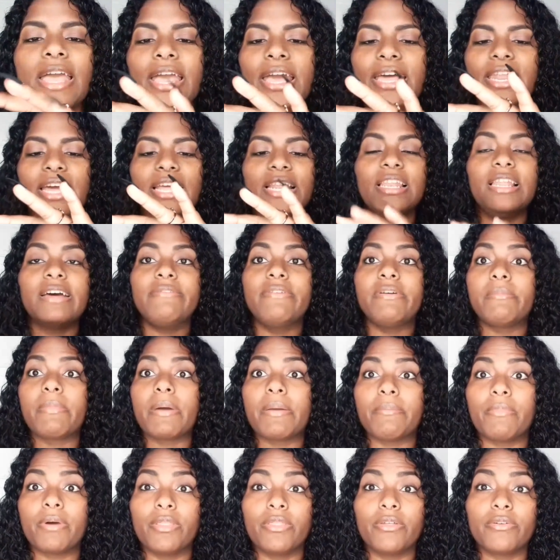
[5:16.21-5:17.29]
and i love it
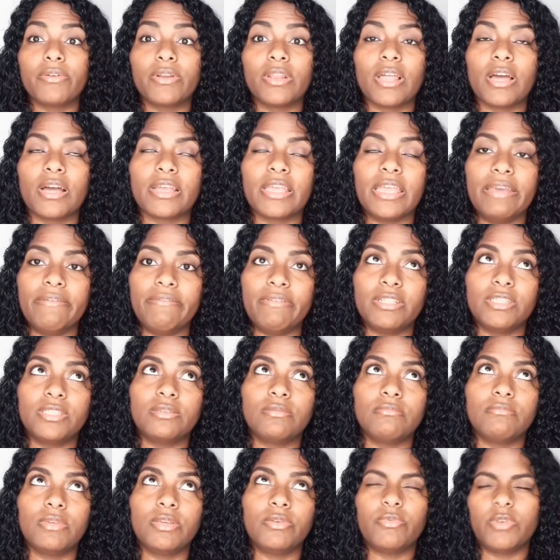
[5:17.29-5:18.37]
my mother-in-law gave it
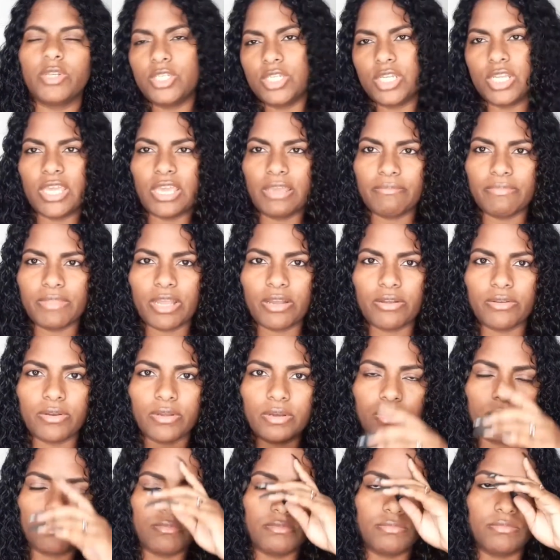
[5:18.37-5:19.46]
to me when she came down
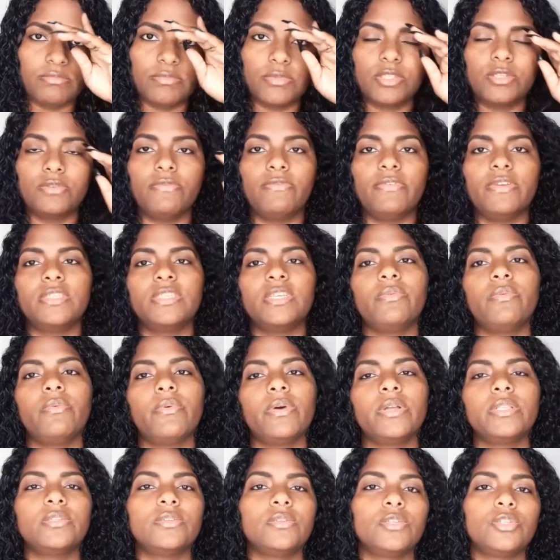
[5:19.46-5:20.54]
um to visit we
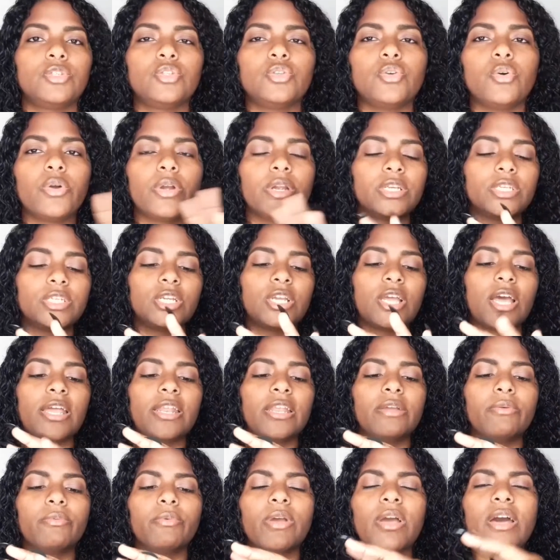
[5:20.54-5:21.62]
went to the store and she got
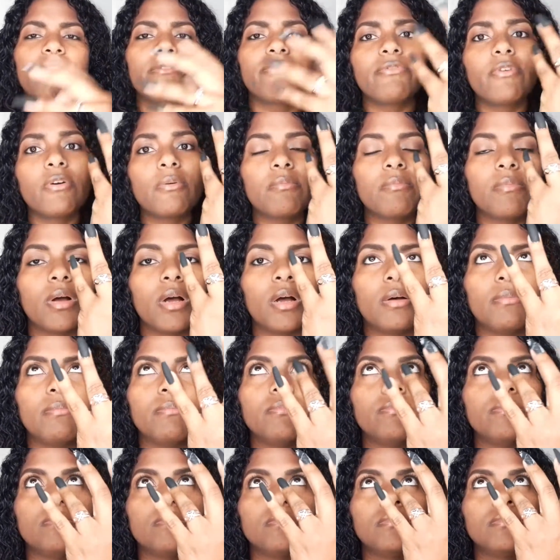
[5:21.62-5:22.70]
it and we got it from
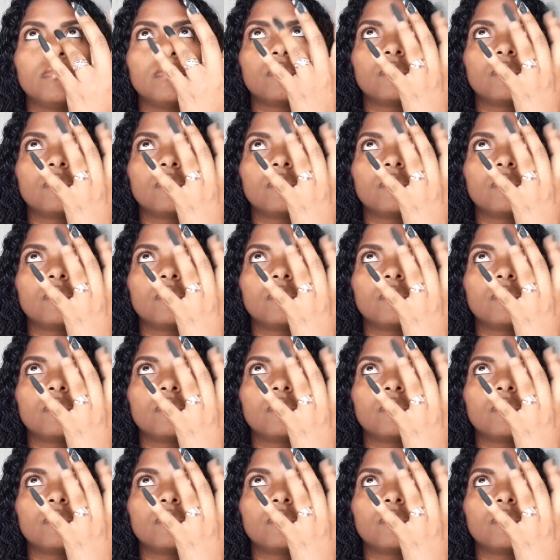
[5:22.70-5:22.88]
um